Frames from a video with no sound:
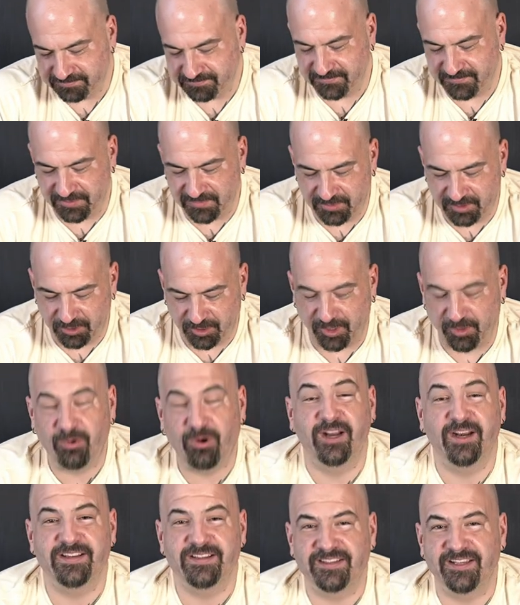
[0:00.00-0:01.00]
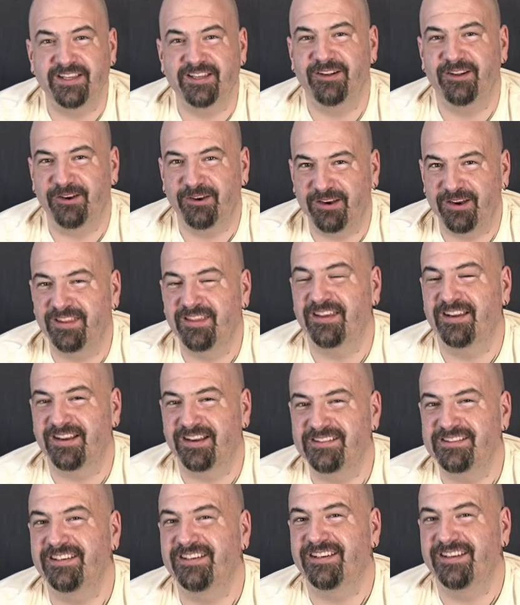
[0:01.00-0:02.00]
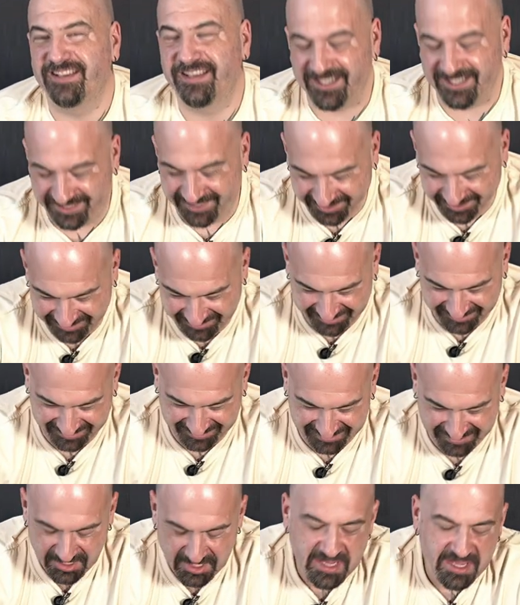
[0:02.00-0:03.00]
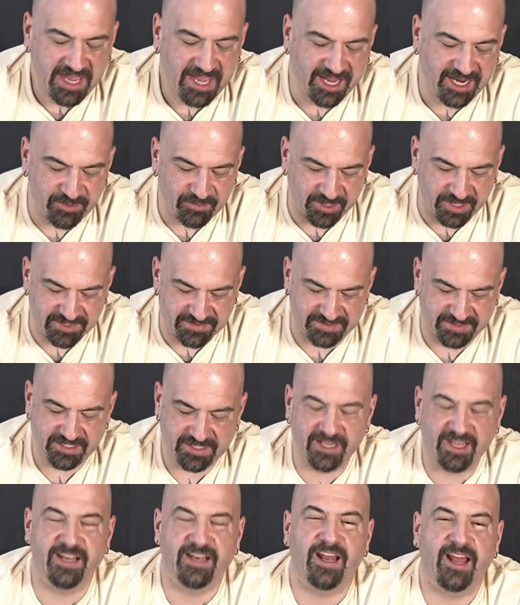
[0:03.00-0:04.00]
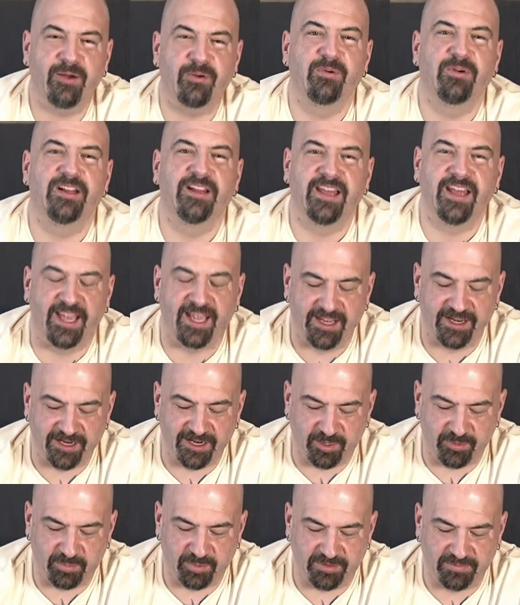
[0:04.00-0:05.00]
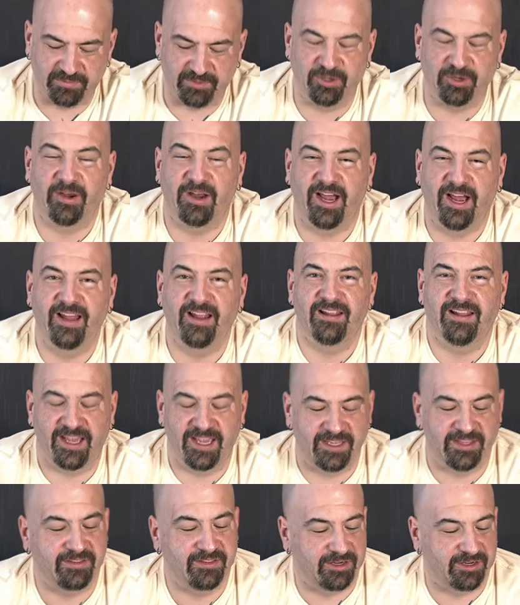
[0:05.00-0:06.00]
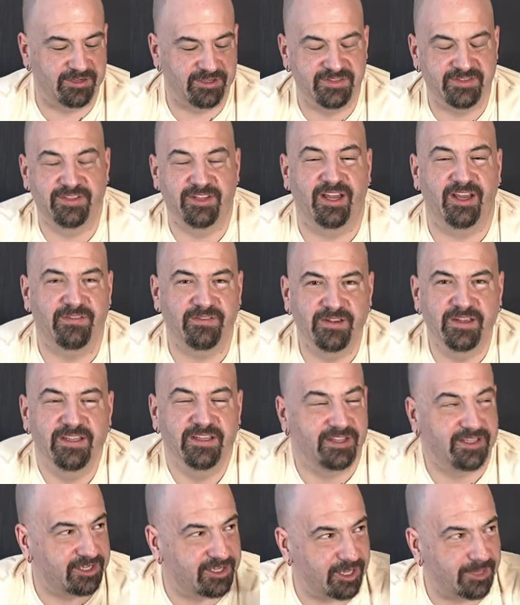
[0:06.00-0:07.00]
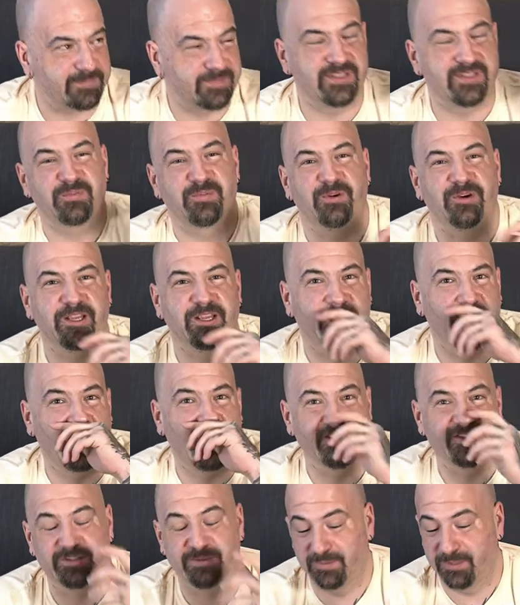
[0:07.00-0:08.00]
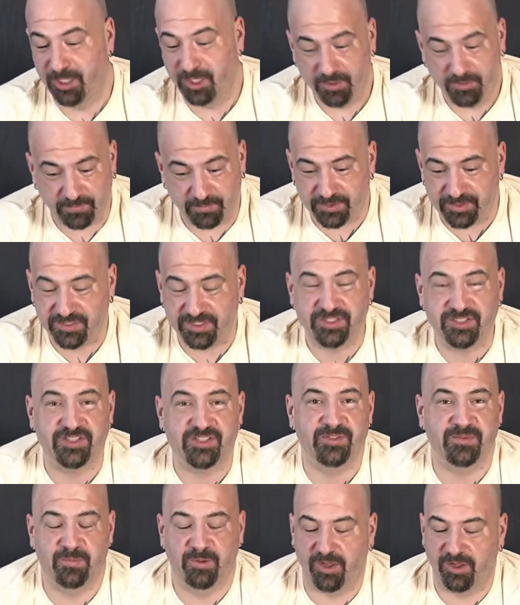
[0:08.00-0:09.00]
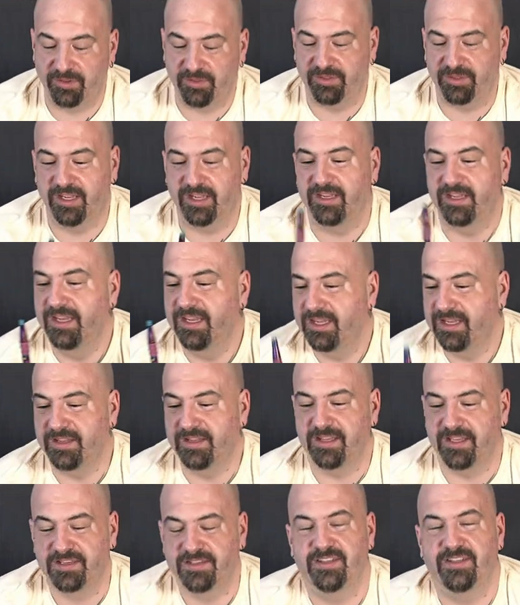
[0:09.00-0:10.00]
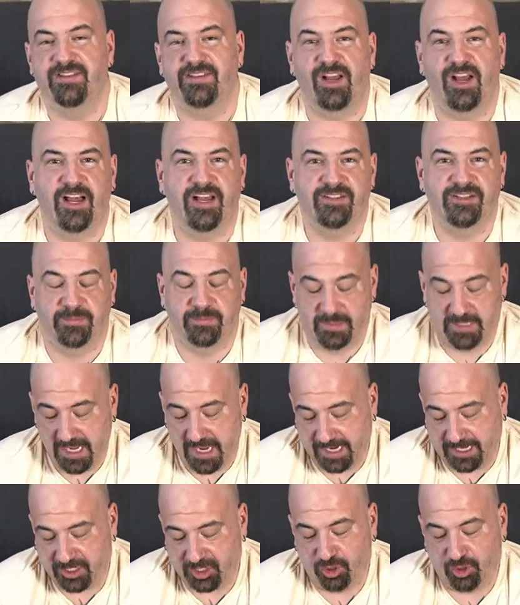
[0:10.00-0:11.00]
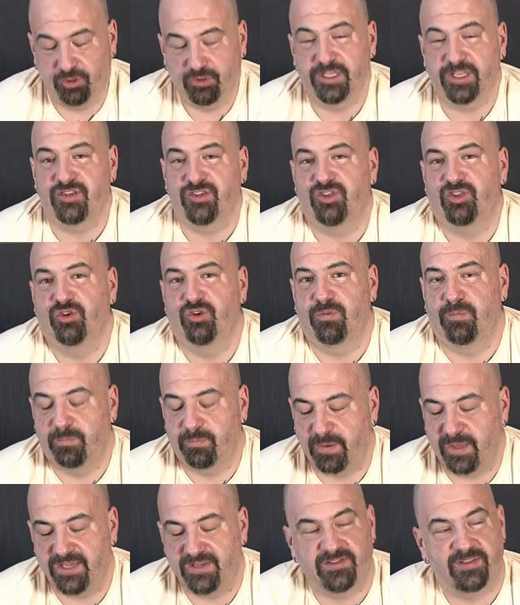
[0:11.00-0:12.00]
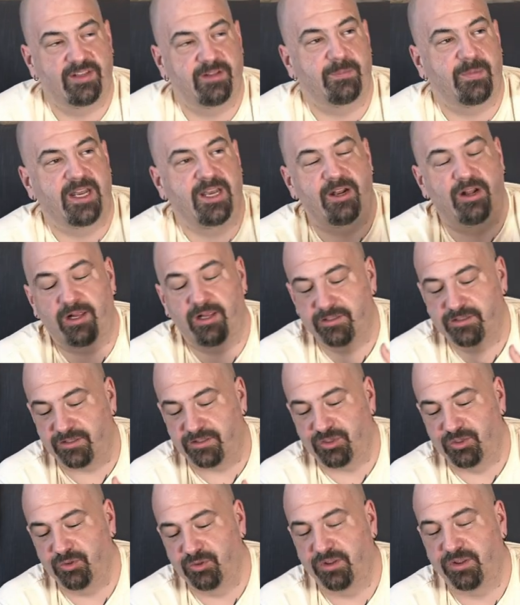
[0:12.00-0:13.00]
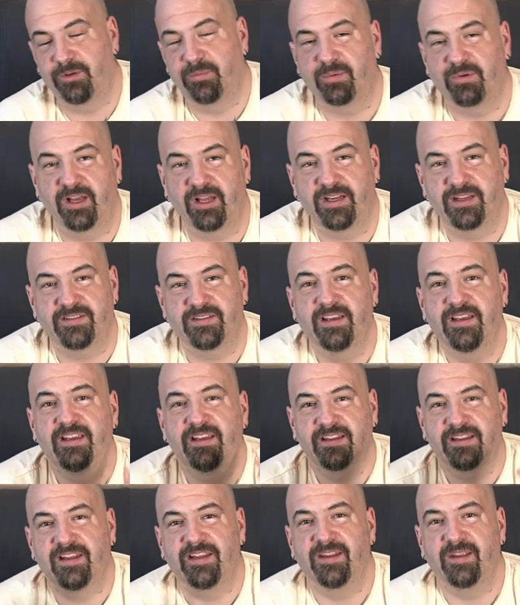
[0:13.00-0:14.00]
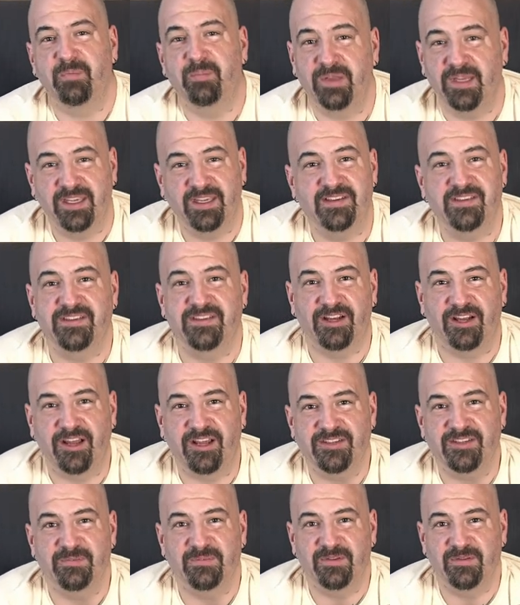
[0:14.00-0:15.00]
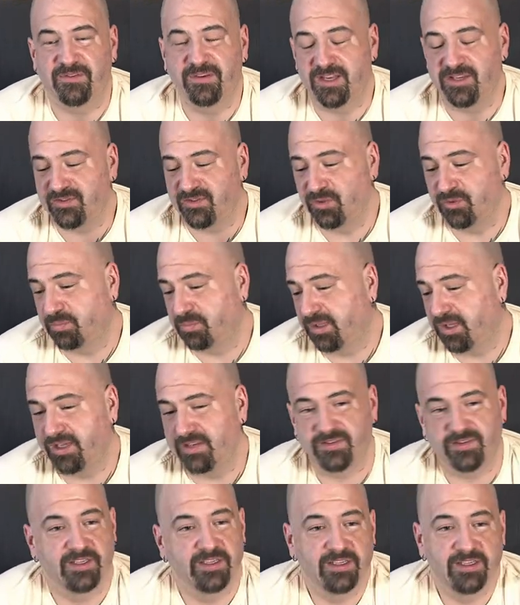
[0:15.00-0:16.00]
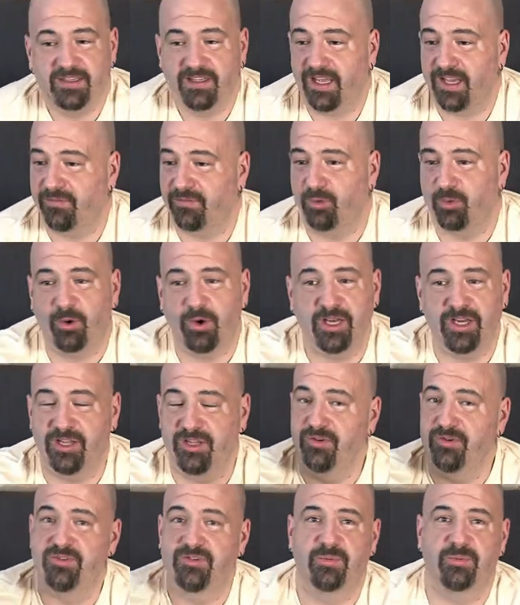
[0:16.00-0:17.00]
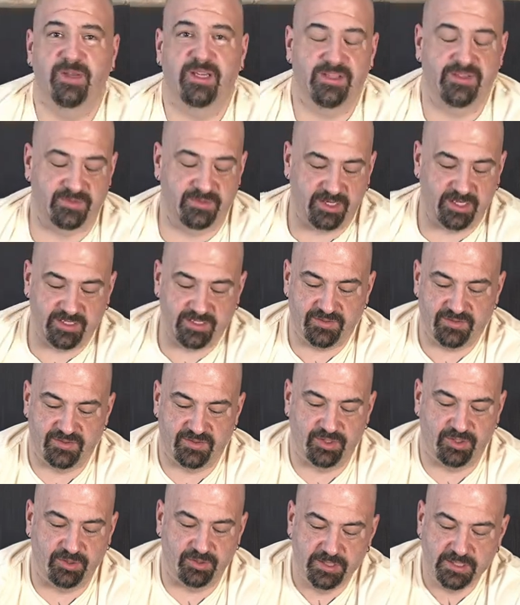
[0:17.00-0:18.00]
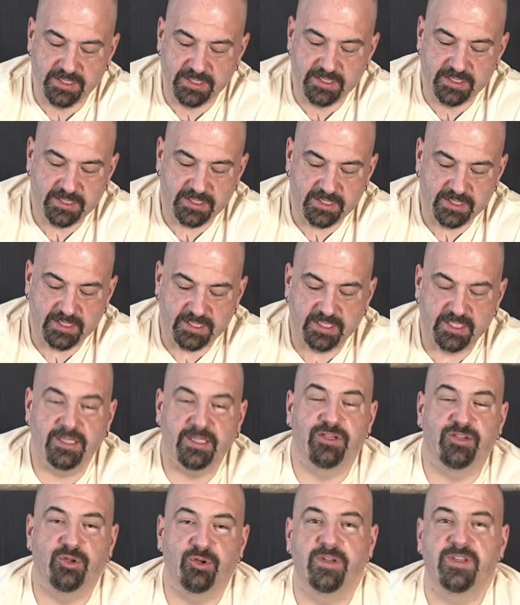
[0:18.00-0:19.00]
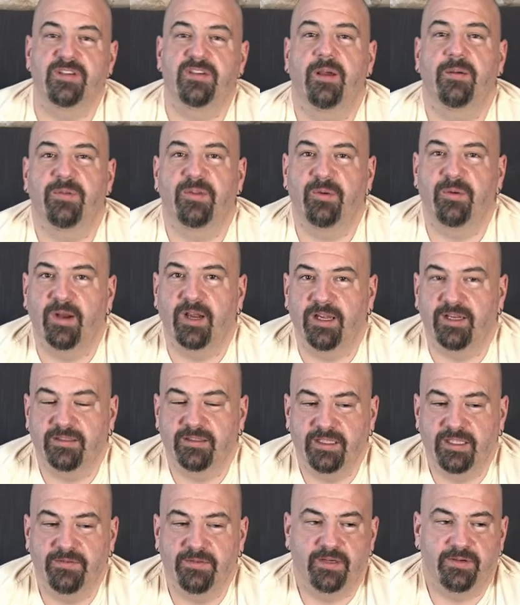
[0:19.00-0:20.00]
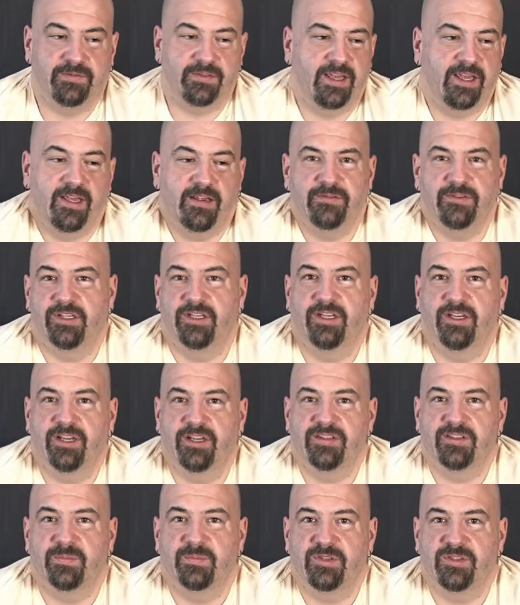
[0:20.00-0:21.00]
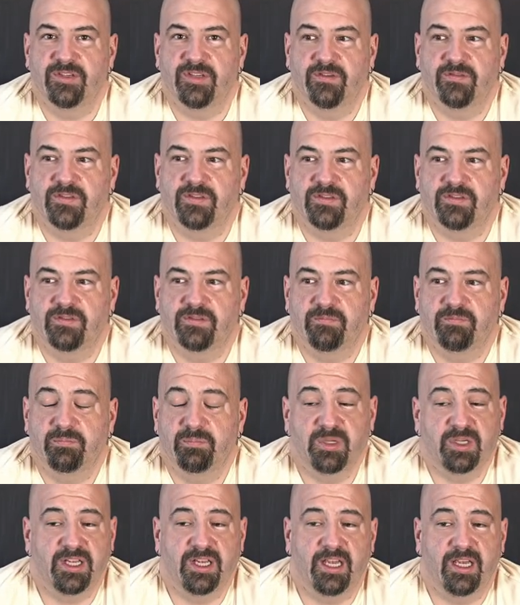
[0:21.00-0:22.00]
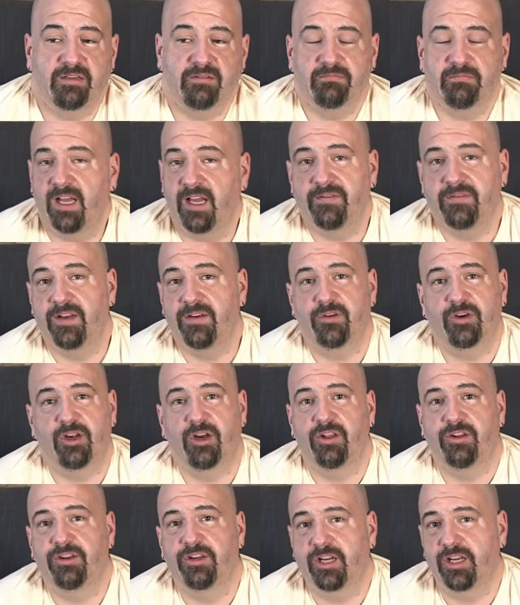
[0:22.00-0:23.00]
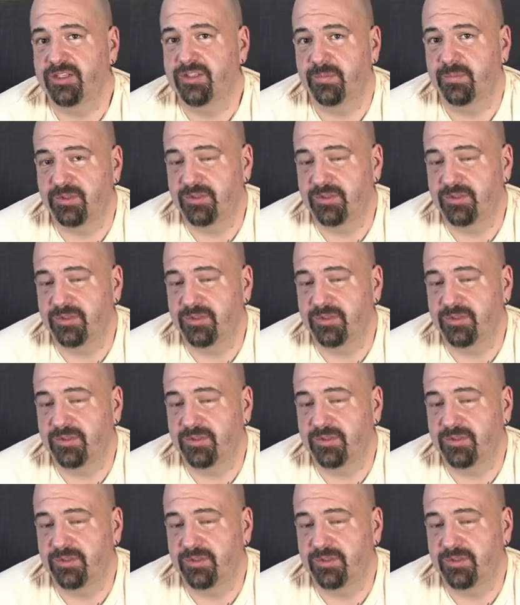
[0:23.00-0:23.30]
Even though I want to say no, I think I say yes. Anyways, I'm not really hating on Puffco. I like their stuff. The Cupsy's pretty awesome for such a small thing. This is awesome. I could only assume, based on my knowledge of two of their products, that the Peak is an awesome device too. Plus, they have quite a user base, right? So they're doing something right, even if they have shitty customer service. But again, I've never called their customer